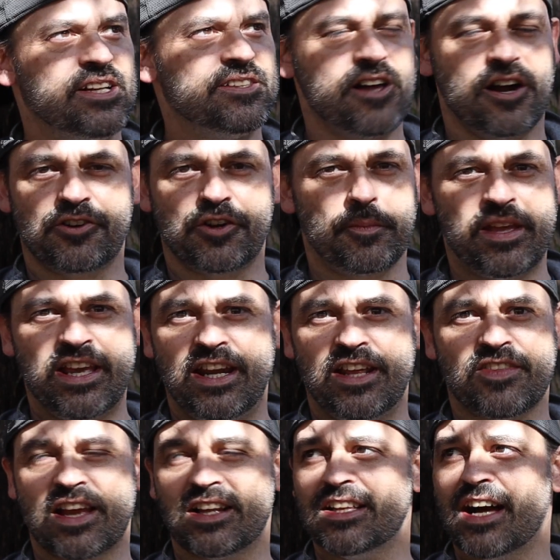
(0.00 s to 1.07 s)
Not going to be
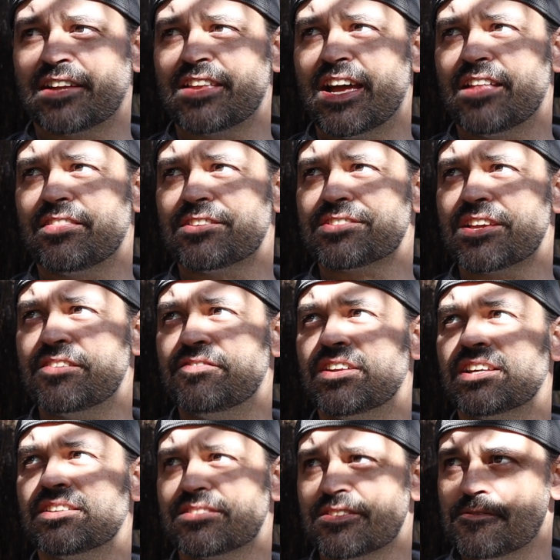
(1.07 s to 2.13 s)
anything like that this
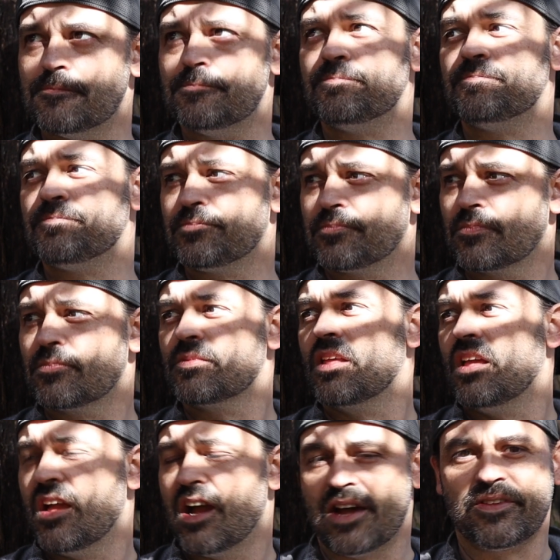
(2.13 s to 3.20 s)
evening, so
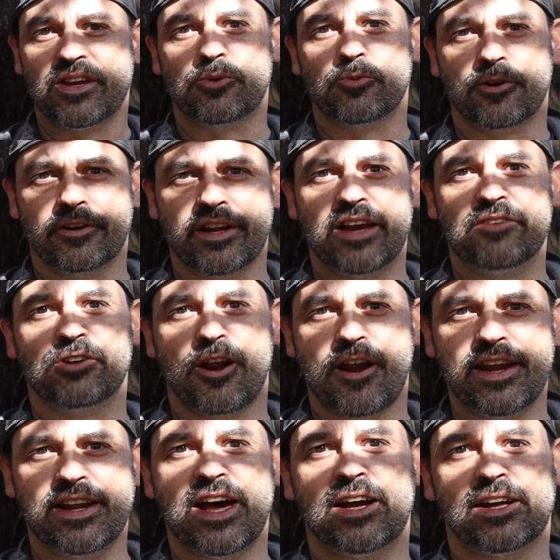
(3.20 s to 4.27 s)
I think we're going to have a
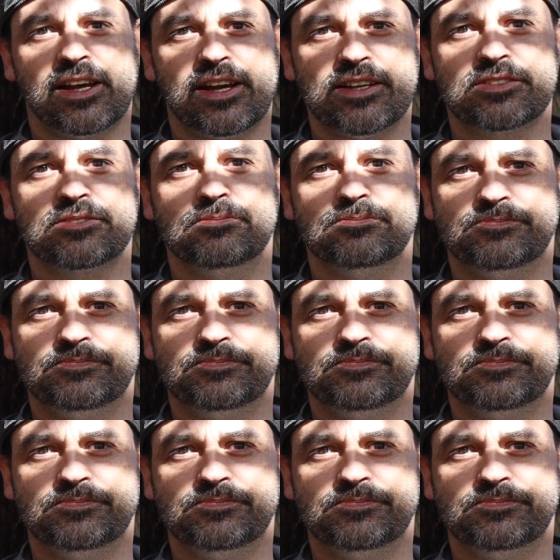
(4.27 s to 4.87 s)
great night, guys.